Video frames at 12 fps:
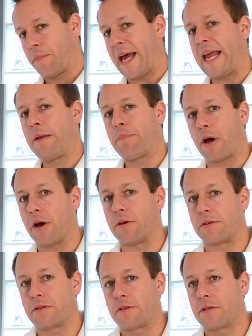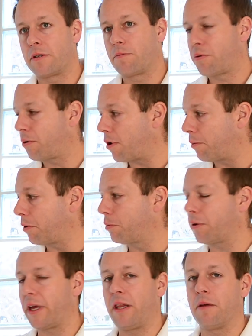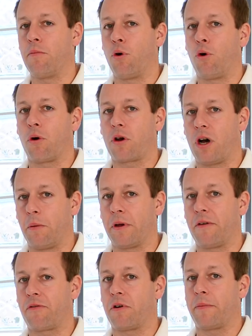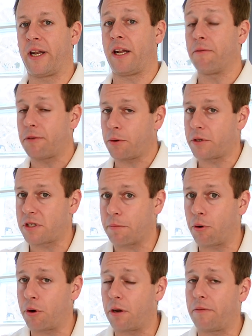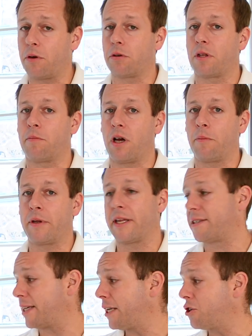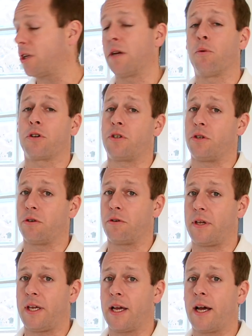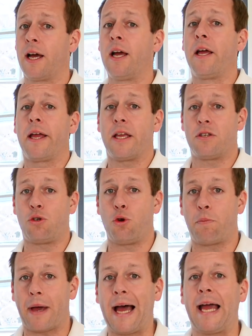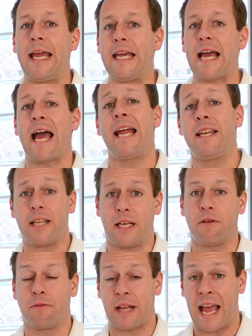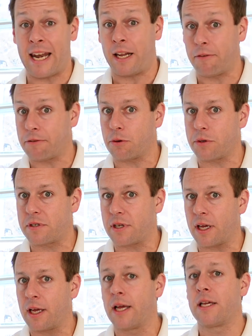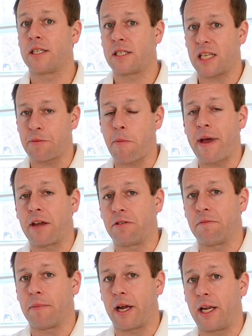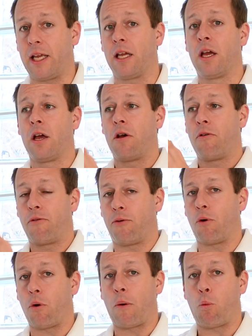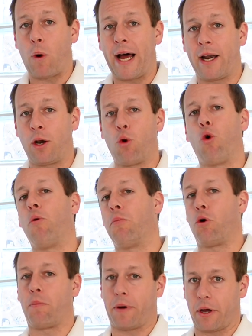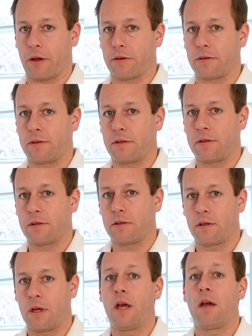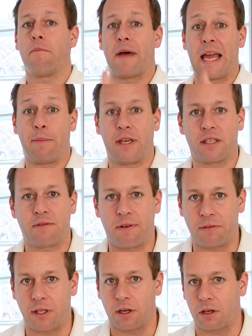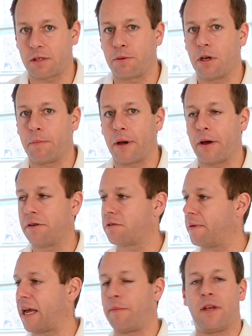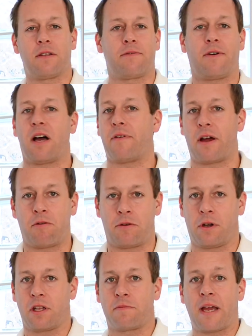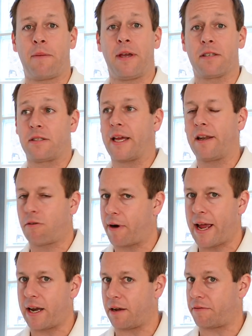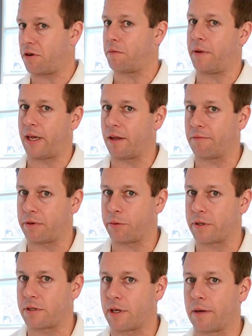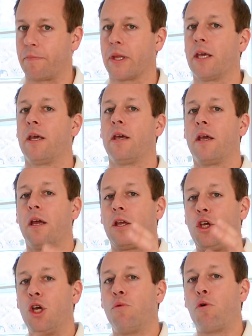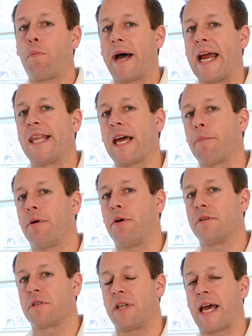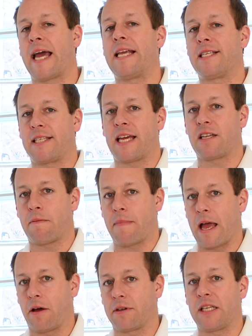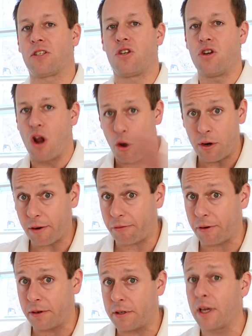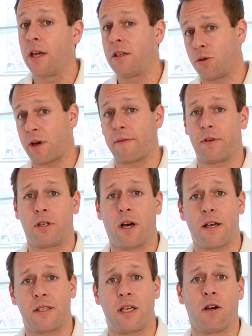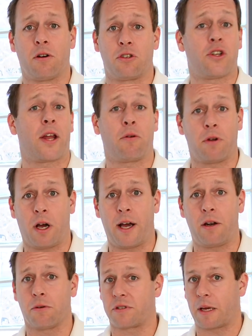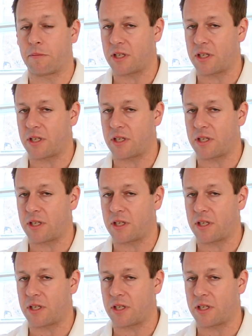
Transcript: Paid posts, probably the more common from an influencer point of view at the moment. Essentially what you do here is you pay an influencer some amount of money for one or more posts. Maybe it's $50 per post, maybe it's $500, maybe it's 10 grand if they're a big influencer. You will pay that person a set amount. It's no different to advertising on Channel 9 or some